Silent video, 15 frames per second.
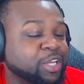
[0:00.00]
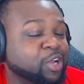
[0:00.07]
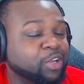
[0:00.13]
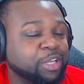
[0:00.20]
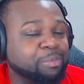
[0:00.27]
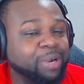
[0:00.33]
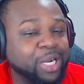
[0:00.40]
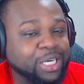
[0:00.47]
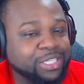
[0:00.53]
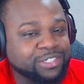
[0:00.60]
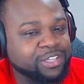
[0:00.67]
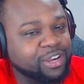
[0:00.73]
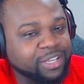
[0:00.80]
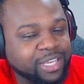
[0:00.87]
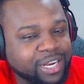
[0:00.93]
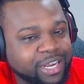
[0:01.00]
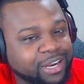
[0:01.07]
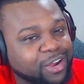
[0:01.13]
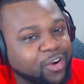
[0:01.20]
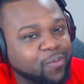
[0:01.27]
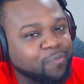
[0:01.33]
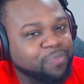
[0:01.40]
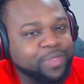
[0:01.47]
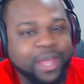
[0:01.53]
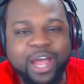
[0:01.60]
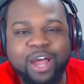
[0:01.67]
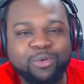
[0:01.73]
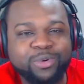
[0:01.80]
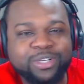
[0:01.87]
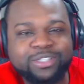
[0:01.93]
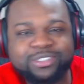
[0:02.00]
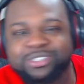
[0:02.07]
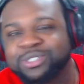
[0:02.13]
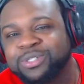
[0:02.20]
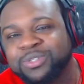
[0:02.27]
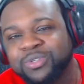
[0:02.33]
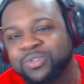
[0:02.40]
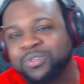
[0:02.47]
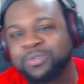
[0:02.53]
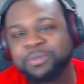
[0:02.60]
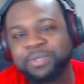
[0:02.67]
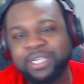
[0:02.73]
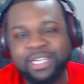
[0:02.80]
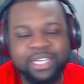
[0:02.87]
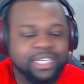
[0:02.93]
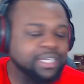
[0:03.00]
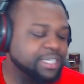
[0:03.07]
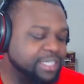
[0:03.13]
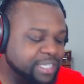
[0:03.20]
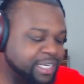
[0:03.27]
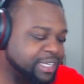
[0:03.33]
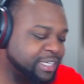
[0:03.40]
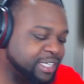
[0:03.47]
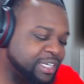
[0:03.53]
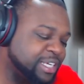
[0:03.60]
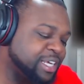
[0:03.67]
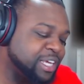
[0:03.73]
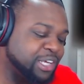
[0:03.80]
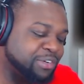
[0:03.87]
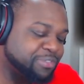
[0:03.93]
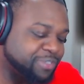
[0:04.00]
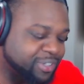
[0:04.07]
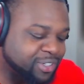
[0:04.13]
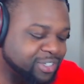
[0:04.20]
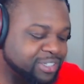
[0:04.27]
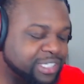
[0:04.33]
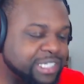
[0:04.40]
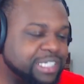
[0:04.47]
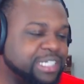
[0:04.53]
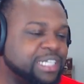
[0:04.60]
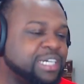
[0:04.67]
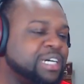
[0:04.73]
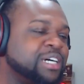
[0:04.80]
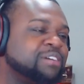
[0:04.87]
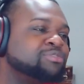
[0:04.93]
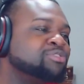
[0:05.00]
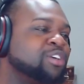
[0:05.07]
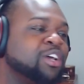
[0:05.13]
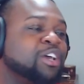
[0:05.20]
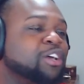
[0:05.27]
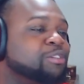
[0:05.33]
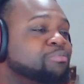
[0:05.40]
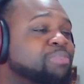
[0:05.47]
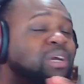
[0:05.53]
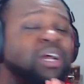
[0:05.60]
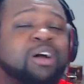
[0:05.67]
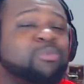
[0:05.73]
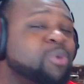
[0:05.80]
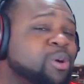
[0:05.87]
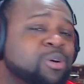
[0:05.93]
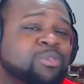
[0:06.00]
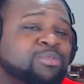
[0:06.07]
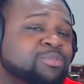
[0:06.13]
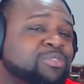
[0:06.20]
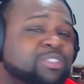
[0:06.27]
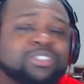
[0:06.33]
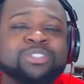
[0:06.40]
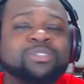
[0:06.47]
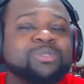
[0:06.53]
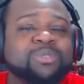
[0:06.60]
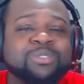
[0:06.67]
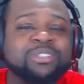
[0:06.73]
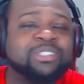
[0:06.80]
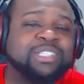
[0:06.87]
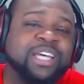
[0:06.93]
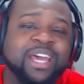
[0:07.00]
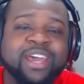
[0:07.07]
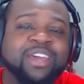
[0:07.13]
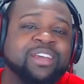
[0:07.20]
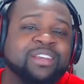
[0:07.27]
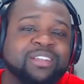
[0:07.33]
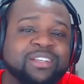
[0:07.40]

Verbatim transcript: only part of the song that I know. I would do anything for love, but I won't do that.